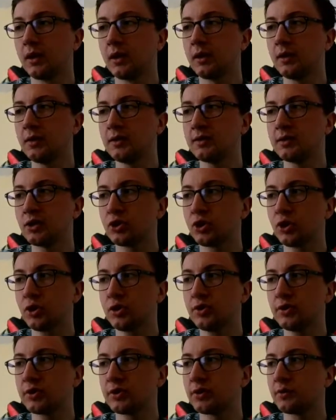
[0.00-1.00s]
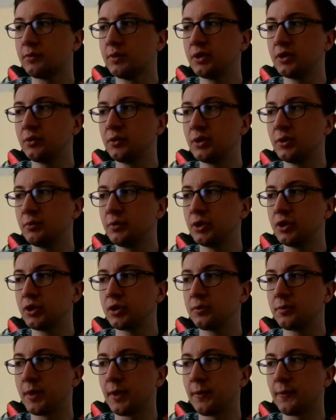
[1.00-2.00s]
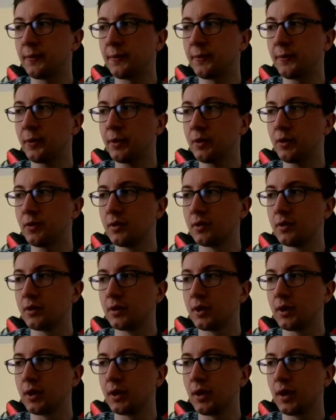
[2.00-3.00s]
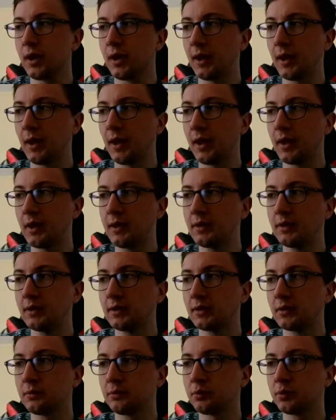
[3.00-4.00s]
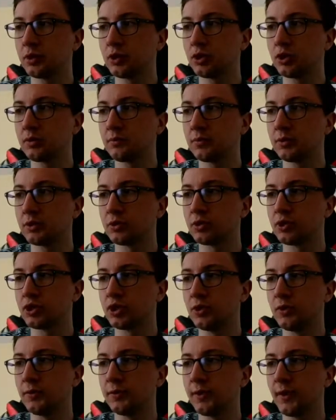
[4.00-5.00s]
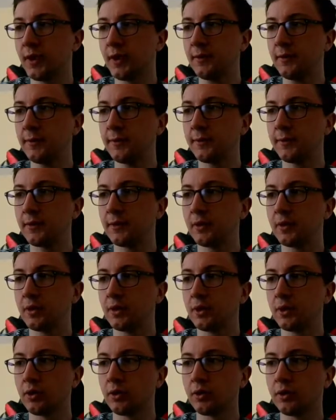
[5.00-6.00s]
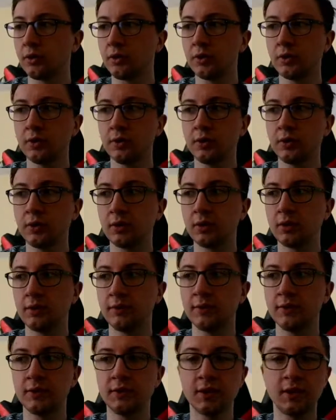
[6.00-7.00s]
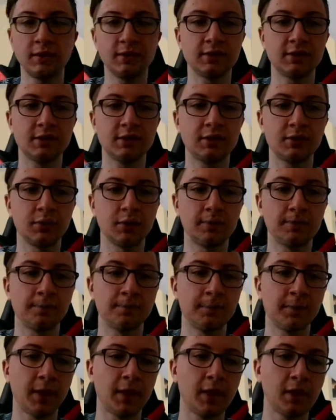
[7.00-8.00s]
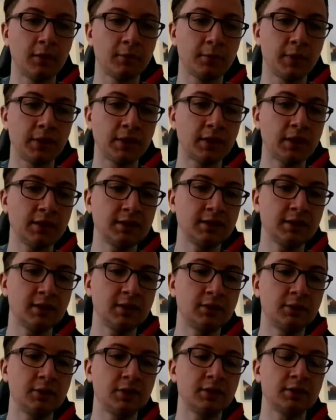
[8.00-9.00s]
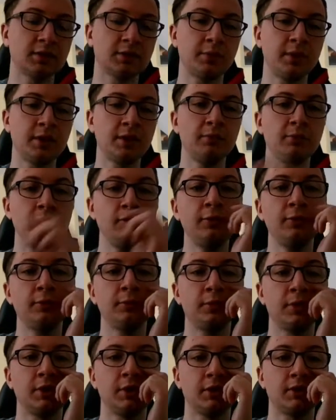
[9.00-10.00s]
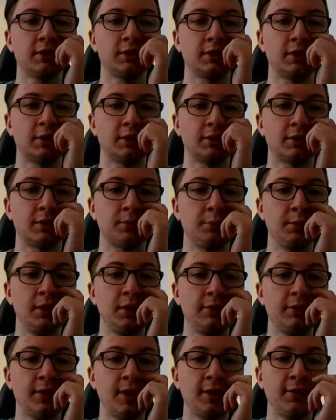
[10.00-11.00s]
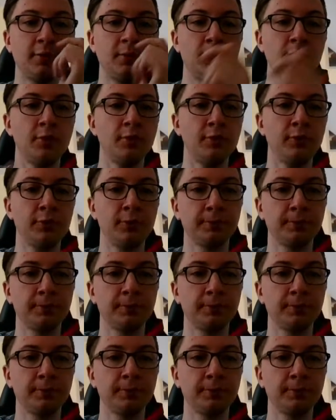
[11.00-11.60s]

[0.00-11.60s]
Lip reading: It is a choice between bishop f4 and bishop to g5, or even knight c3. But knight c3 is a bad move because there's a b5 move,